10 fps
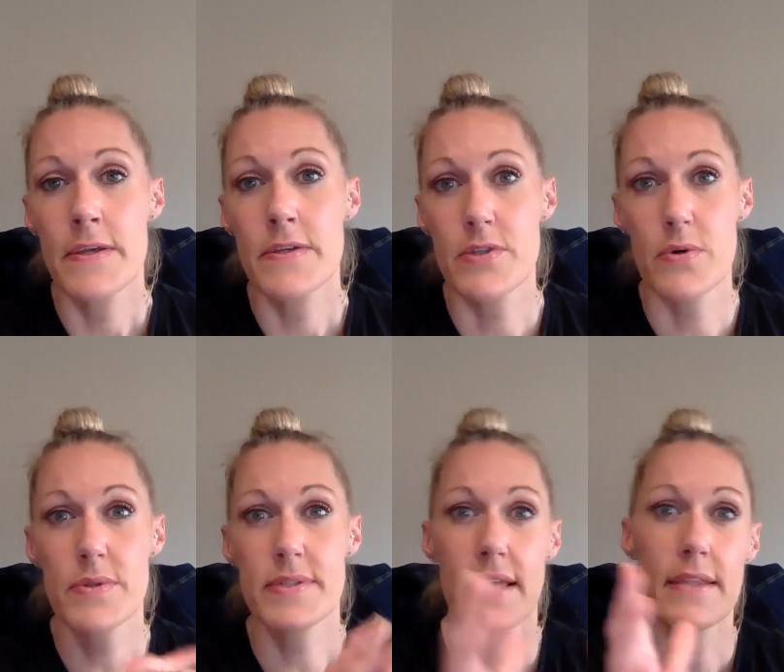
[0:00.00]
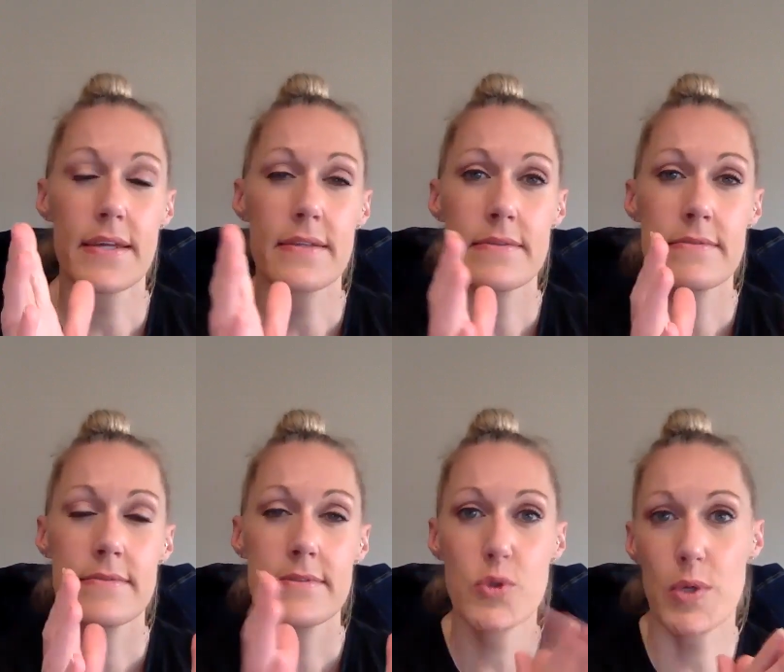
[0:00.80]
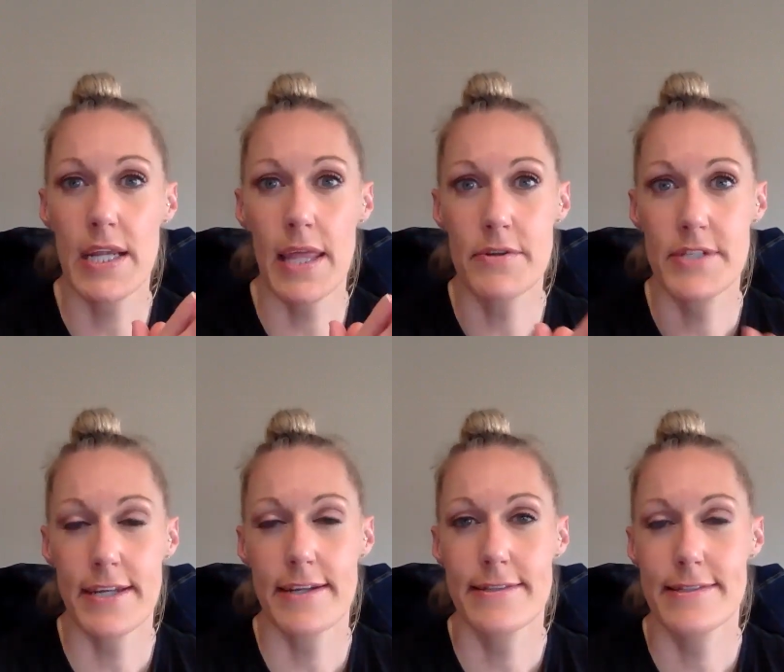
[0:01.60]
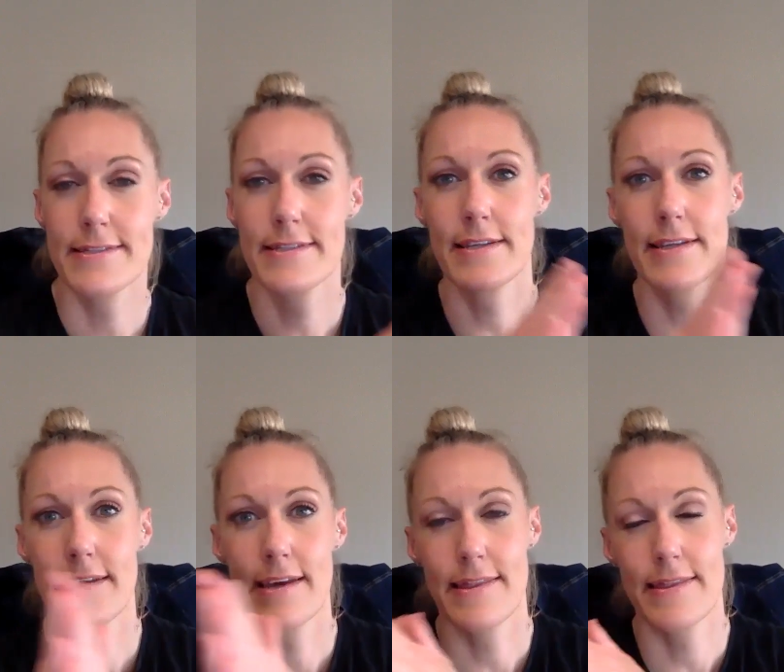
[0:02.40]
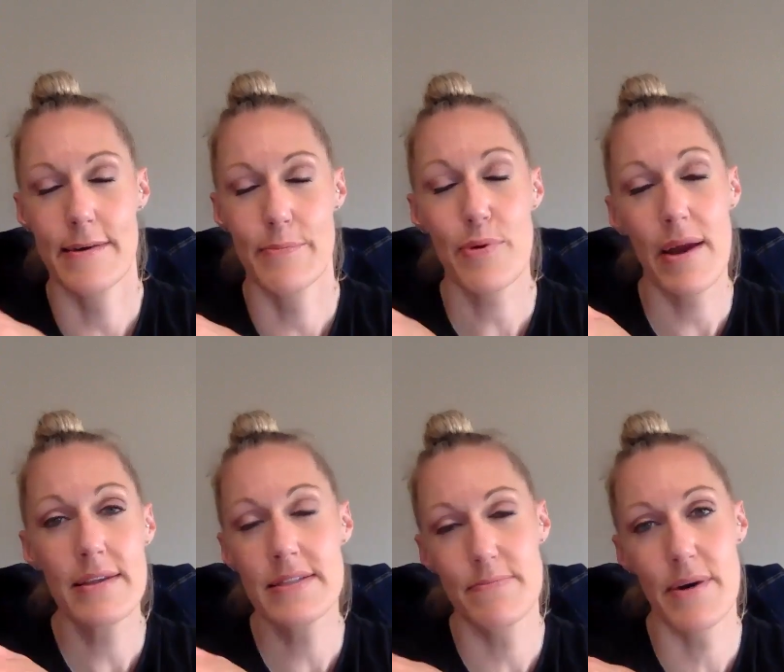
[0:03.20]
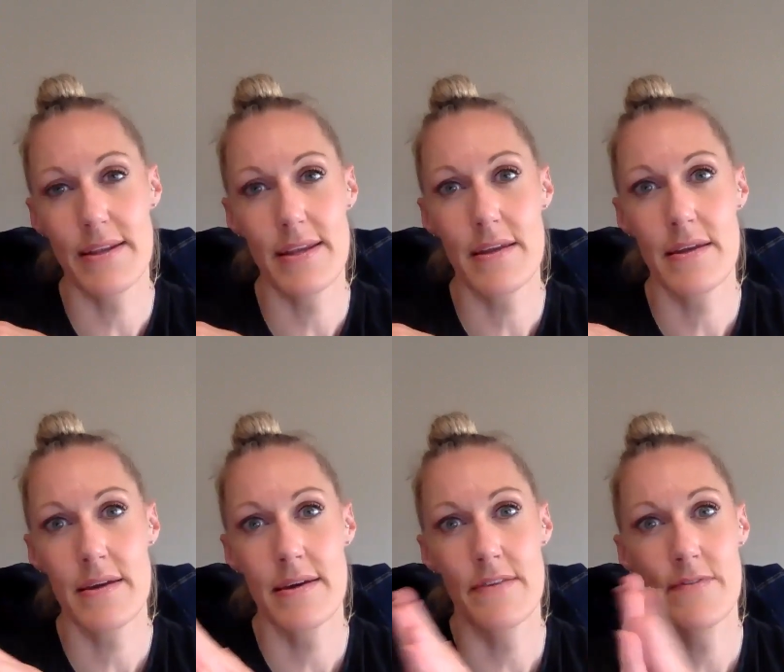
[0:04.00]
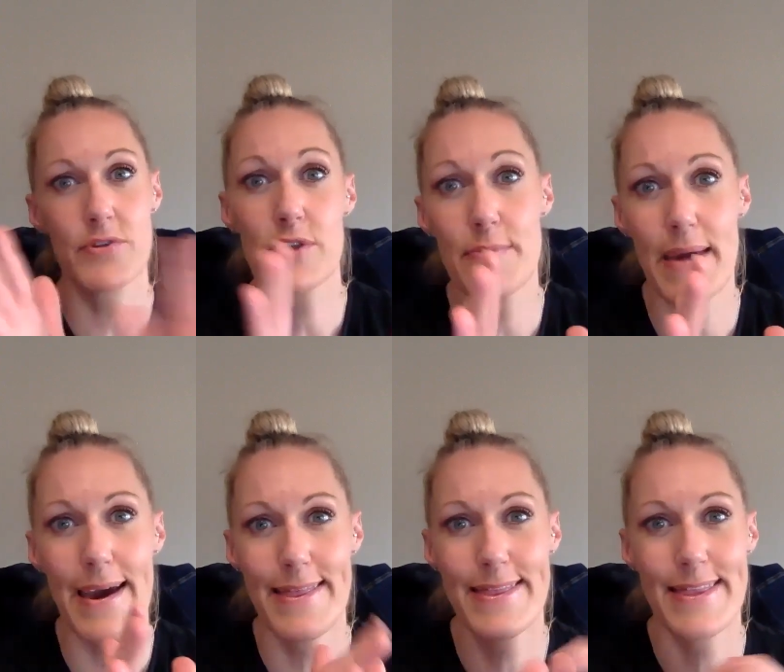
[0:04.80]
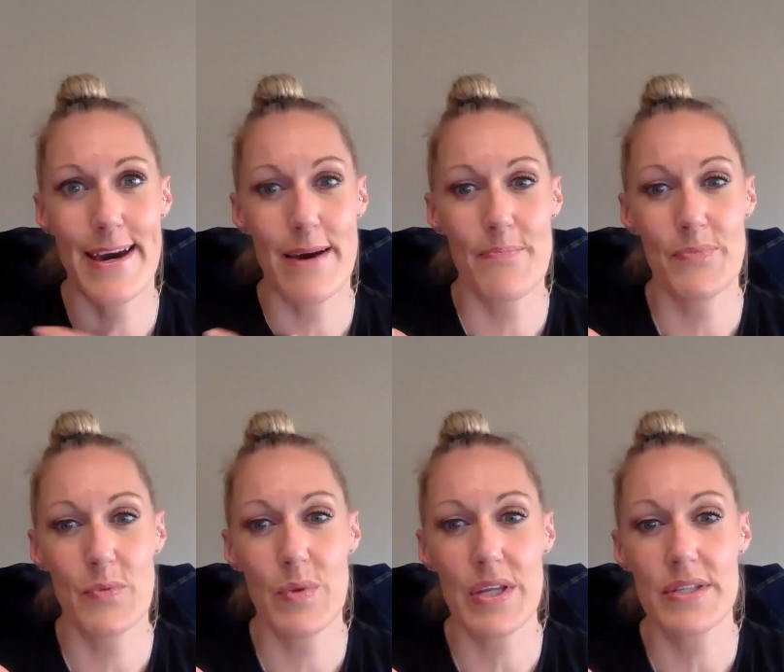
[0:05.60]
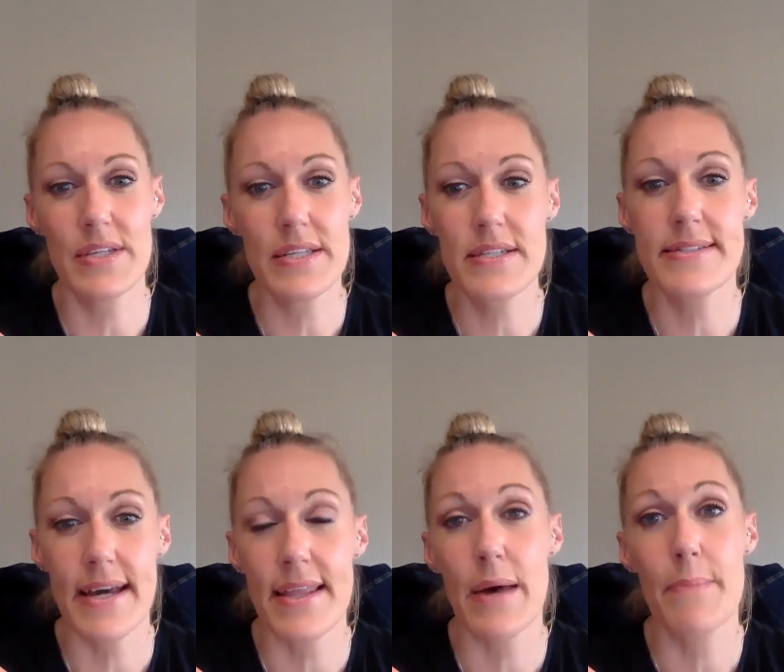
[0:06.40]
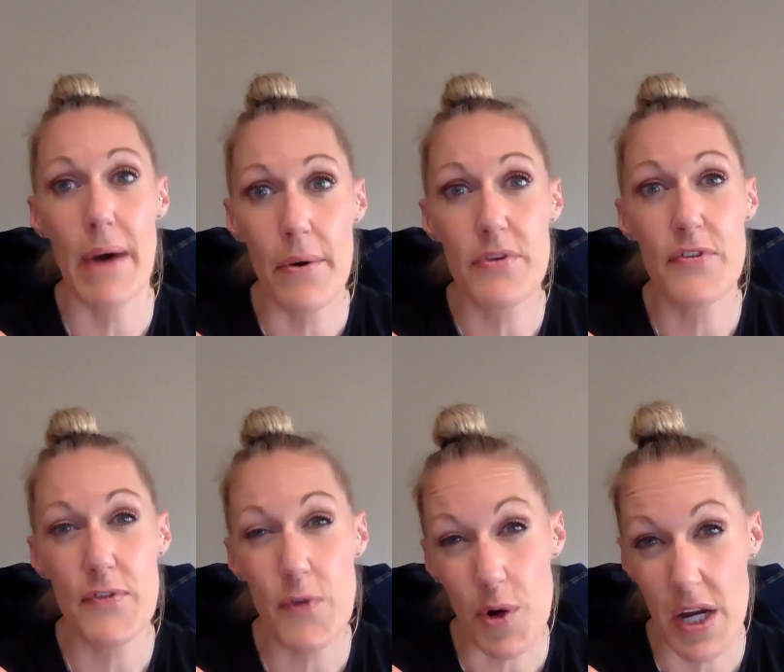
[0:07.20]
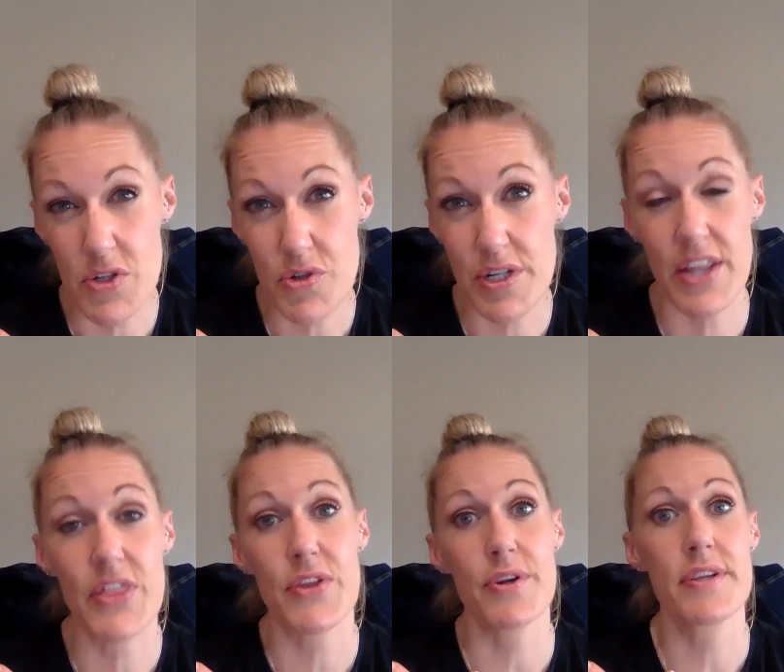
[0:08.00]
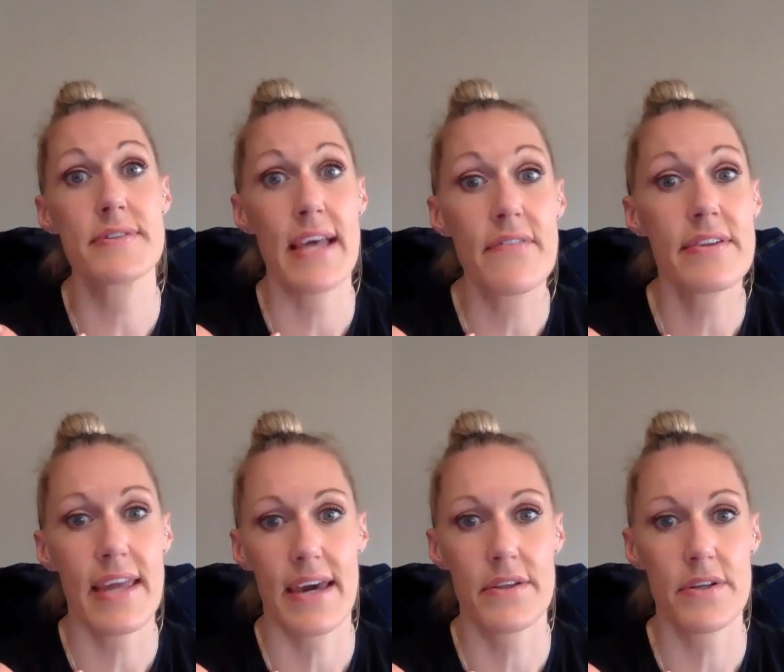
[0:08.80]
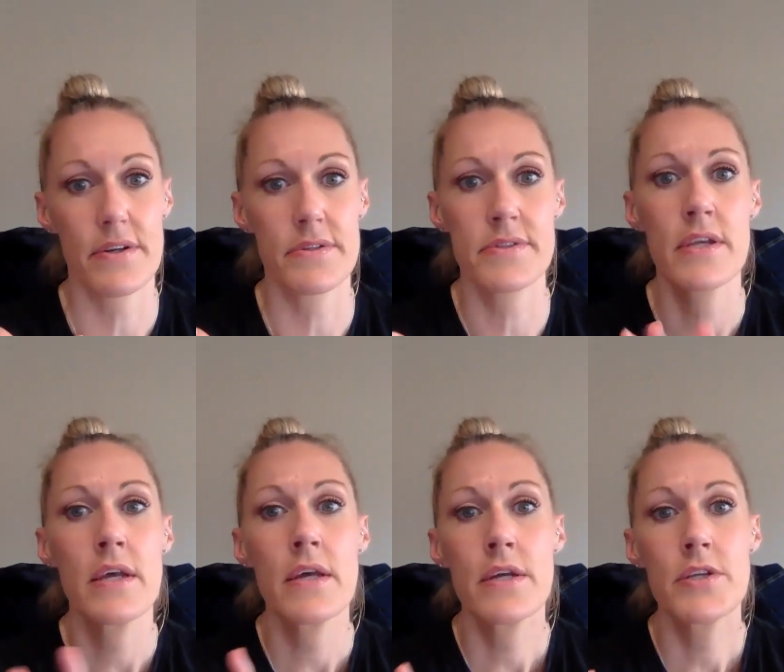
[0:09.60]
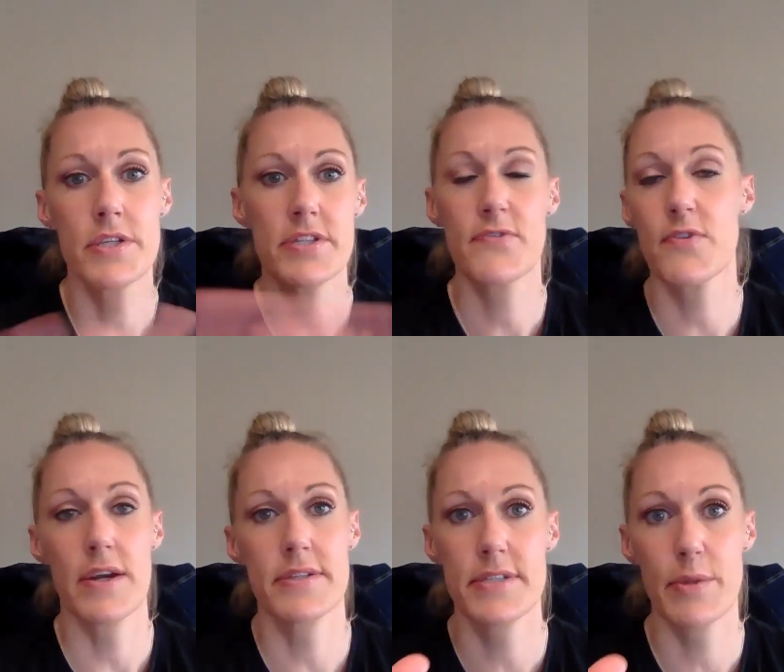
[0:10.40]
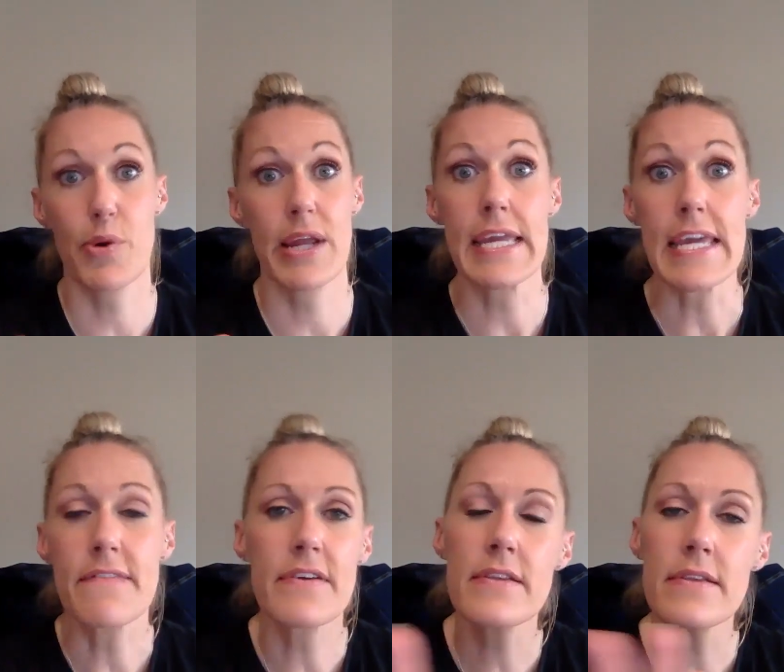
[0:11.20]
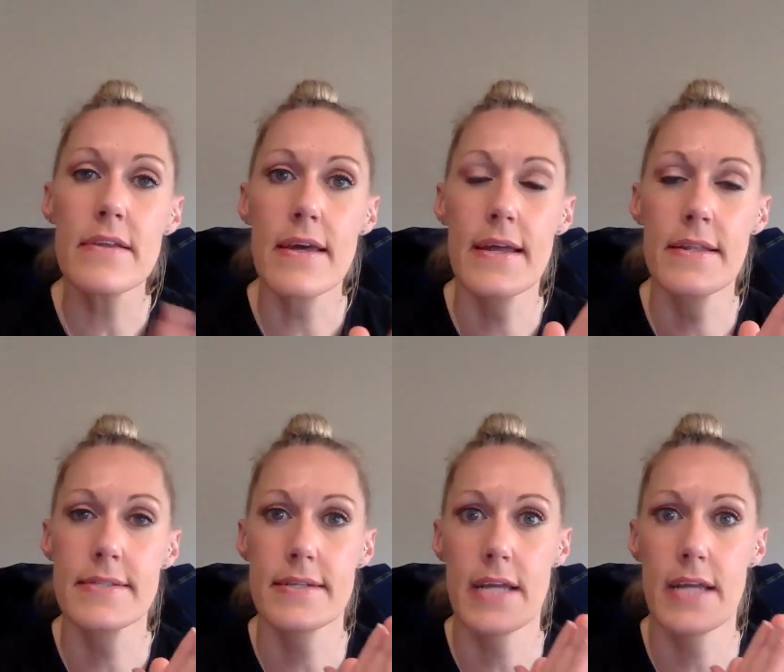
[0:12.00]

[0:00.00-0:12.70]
So selling $20 tickets and the prize money, if you do the math, we need to sell about 437 calendars just for us to break even and to